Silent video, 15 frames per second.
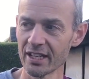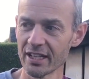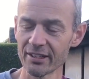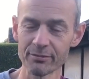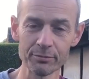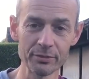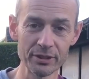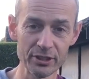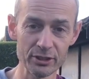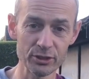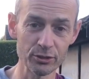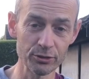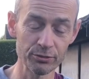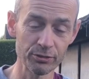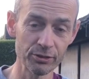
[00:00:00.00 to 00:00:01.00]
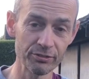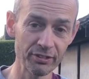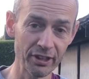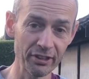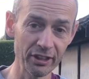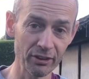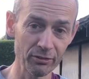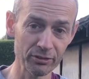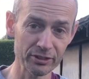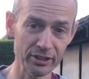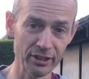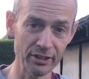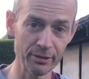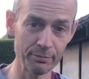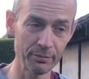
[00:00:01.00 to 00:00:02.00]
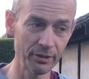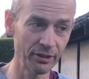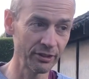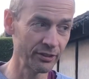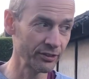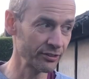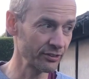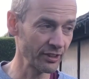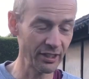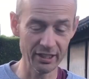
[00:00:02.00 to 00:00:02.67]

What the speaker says: I haven't been this good for a very long time, and